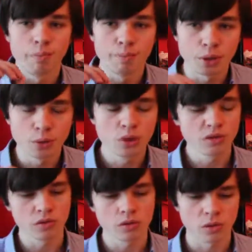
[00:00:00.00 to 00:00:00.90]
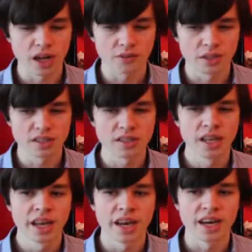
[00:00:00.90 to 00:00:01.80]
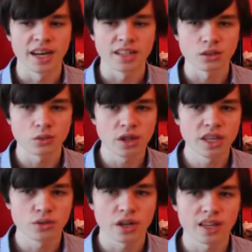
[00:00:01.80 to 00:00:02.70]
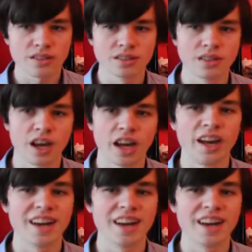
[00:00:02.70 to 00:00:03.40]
beautiful graphics, it has great track design,